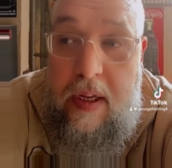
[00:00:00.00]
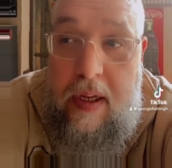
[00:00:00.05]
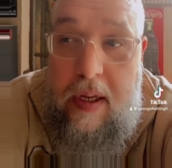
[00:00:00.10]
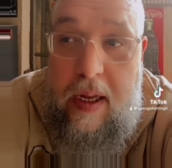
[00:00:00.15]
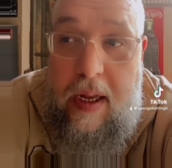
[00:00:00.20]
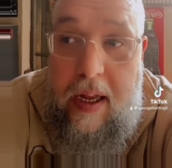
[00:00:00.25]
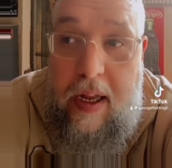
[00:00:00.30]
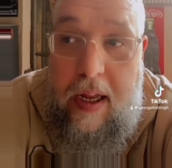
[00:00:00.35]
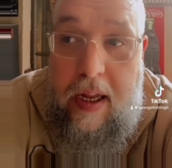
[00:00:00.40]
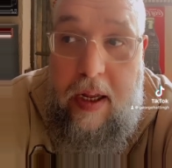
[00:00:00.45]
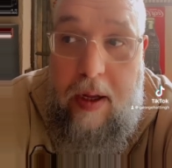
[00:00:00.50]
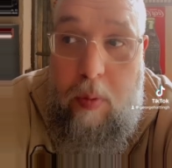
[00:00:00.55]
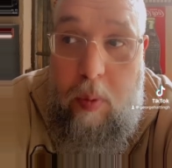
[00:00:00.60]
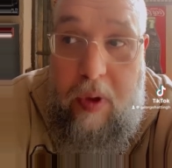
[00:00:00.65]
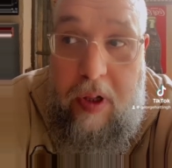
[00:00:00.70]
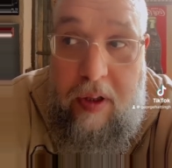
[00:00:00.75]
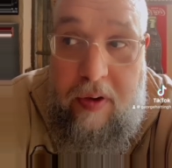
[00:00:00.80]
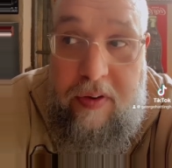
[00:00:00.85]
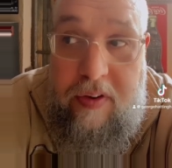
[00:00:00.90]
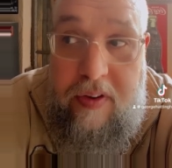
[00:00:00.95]

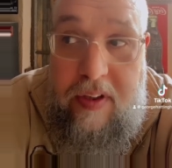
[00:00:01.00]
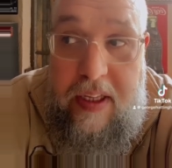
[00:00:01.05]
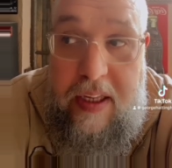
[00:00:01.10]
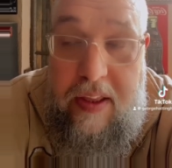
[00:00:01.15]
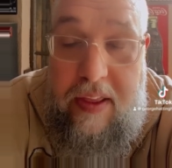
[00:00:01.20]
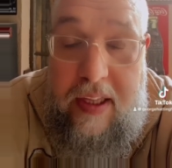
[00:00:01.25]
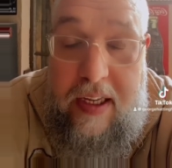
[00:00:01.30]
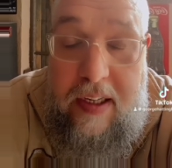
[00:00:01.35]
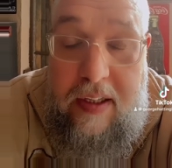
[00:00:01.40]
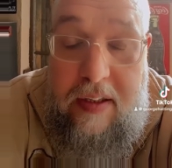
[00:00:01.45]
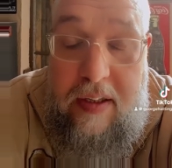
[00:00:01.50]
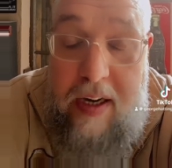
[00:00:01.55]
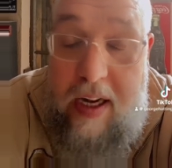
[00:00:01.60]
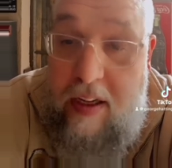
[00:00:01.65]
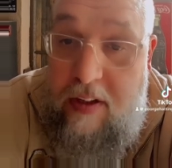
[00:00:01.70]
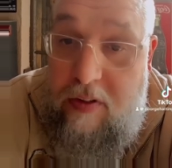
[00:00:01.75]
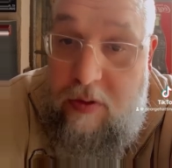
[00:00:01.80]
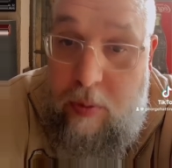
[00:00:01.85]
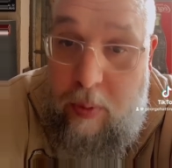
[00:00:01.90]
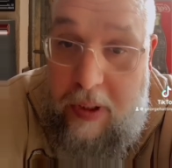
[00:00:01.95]
We'll see that
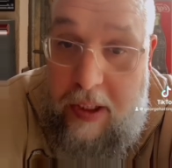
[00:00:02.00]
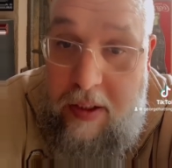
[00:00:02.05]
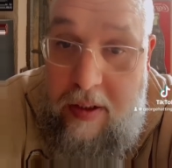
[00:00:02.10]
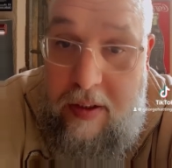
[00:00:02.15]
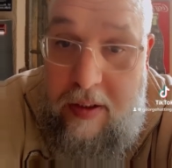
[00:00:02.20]
next week